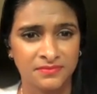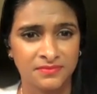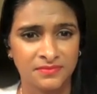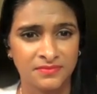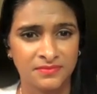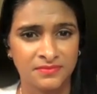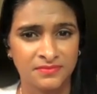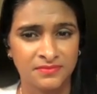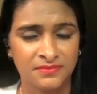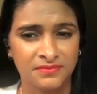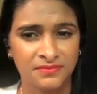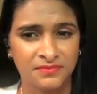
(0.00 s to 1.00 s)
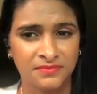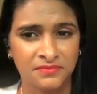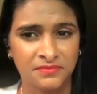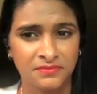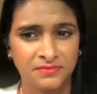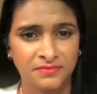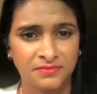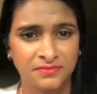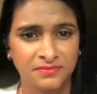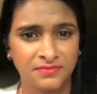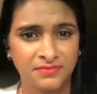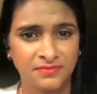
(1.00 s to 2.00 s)

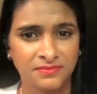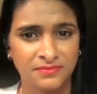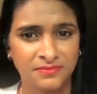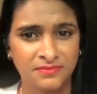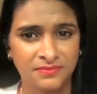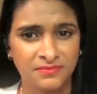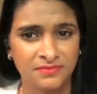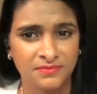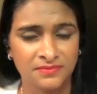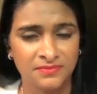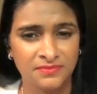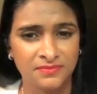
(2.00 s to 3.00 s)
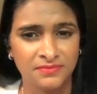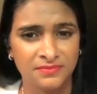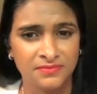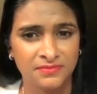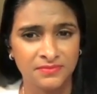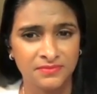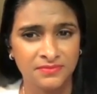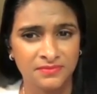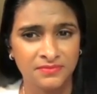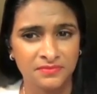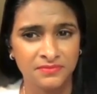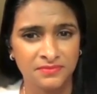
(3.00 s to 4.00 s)

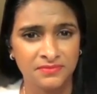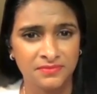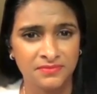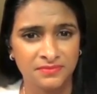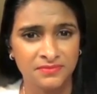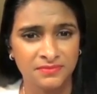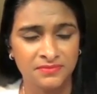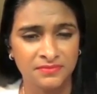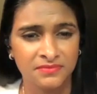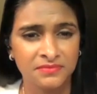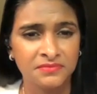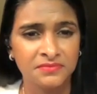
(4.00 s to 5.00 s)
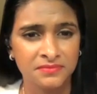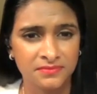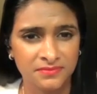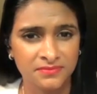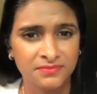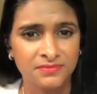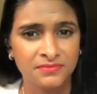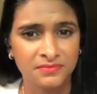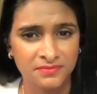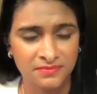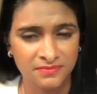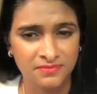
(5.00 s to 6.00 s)

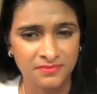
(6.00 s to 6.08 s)
This person isn't speaking.